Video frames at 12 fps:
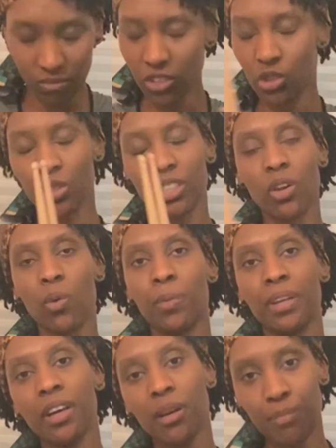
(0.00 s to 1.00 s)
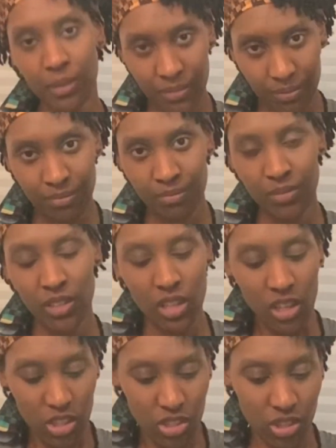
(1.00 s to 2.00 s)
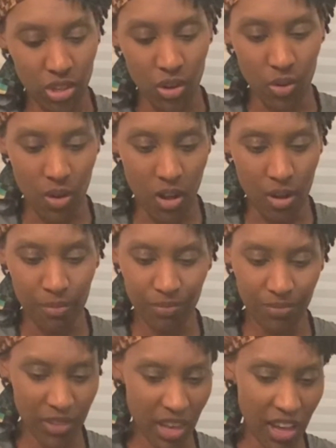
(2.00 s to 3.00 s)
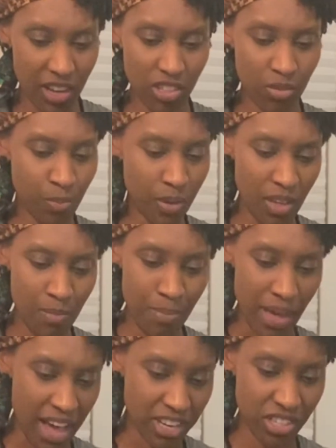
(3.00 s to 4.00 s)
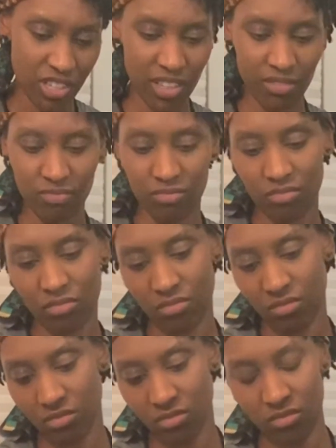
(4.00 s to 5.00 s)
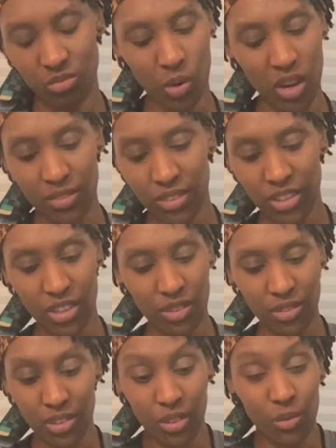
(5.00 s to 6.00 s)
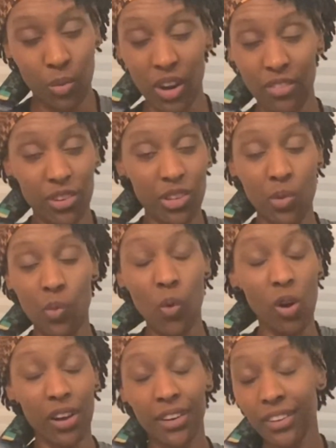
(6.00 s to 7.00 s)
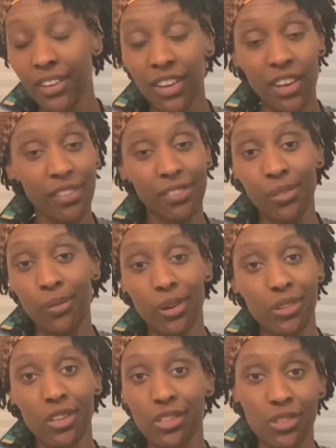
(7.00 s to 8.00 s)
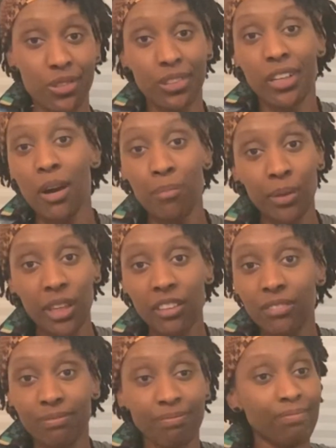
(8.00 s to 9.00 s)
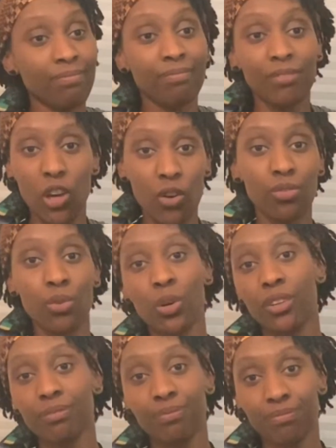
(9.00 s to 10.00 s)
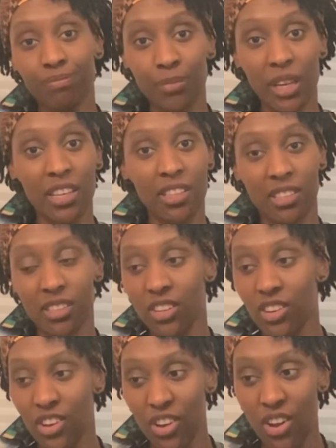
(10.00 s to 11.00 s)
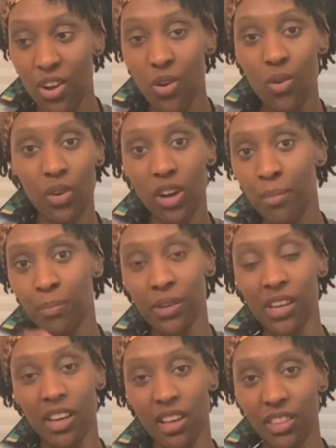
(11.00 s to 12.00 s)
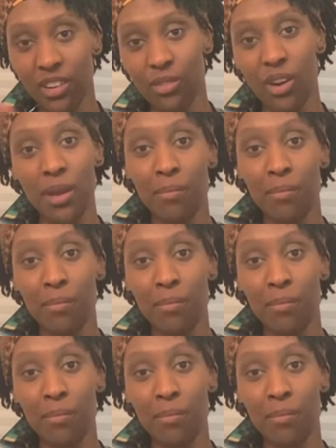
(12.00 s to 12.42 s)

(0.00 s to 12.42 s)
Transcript: really opened up. So, yeah, just be passionate, whatever you do, whatever you want. If you want a certain company, go for it, because no company in their right